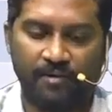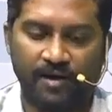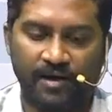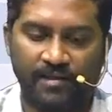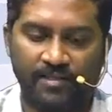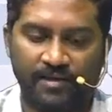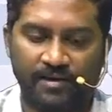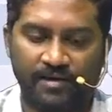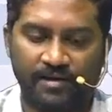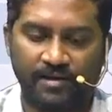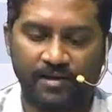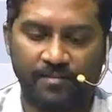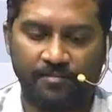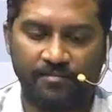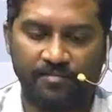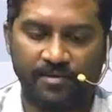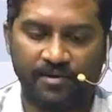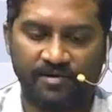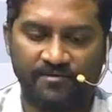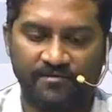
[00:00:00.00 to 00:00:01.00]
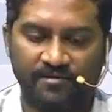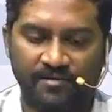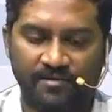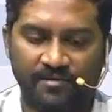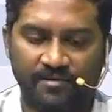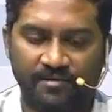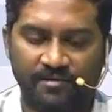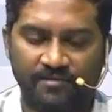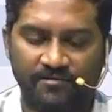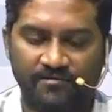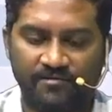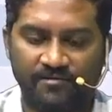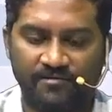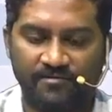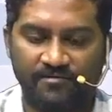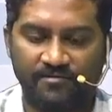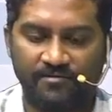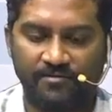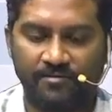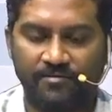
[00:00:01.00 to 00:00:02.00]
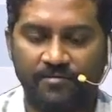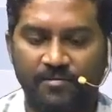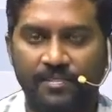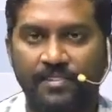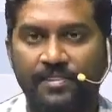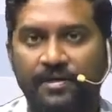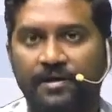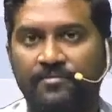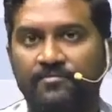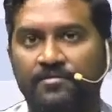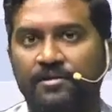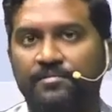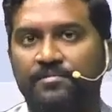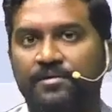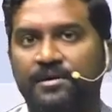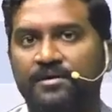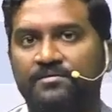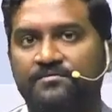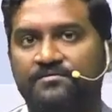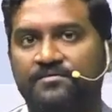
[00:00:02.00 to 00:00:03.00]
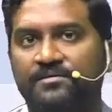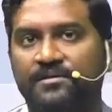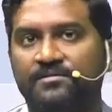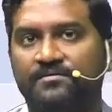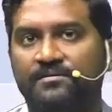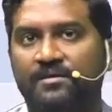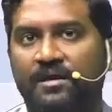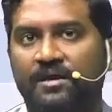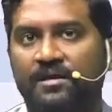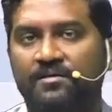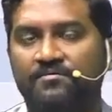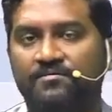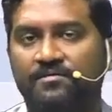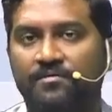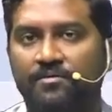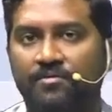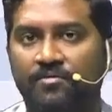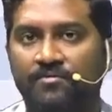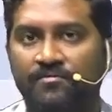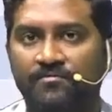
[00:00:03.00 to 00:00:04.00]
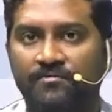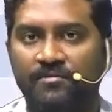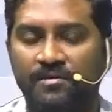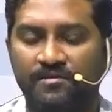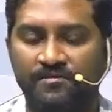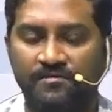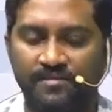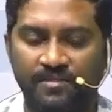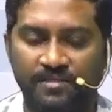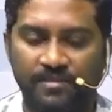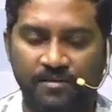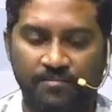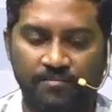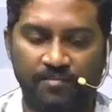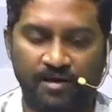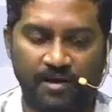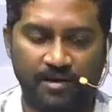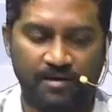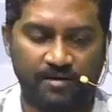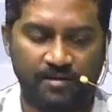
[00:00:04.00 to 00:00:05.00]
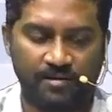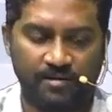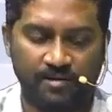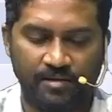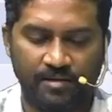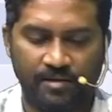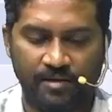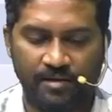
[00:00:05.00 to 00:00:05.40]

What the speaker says: by the time patient reaches you, there will be excess eosinophils in the blood.